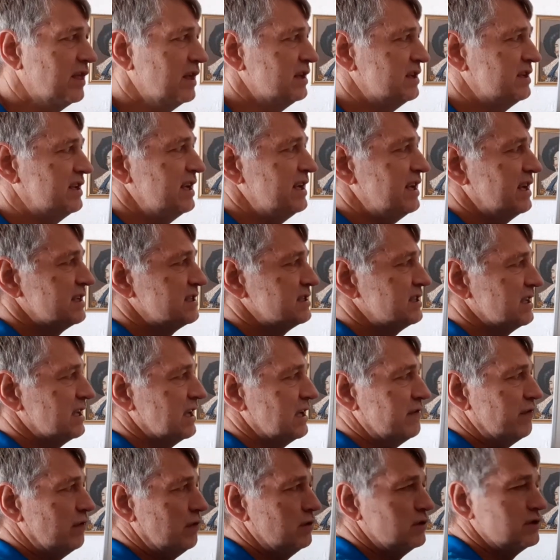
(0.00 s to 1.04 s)
The
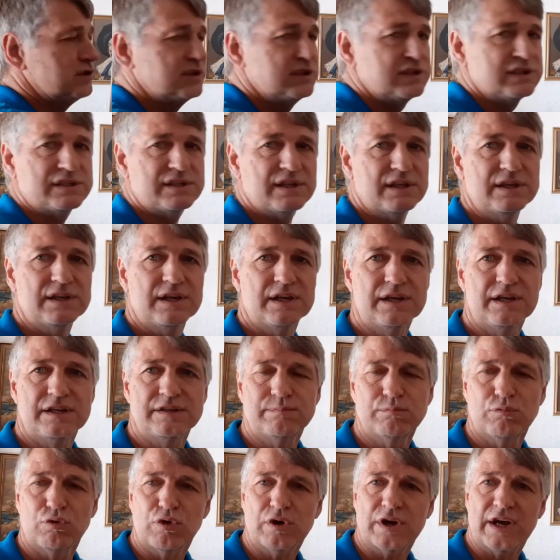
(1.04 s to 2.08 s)
deistic evolutionist
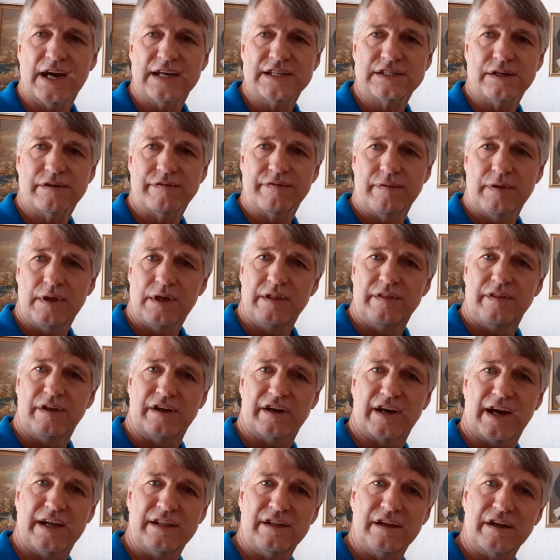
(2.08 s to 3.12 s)
is more case of
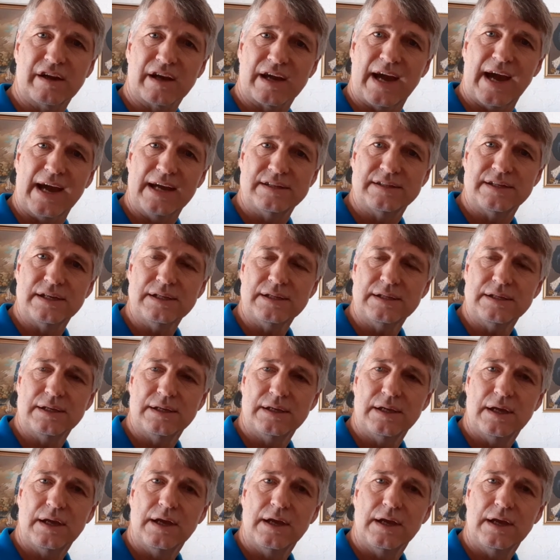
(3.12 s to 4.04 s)
the Creator creator,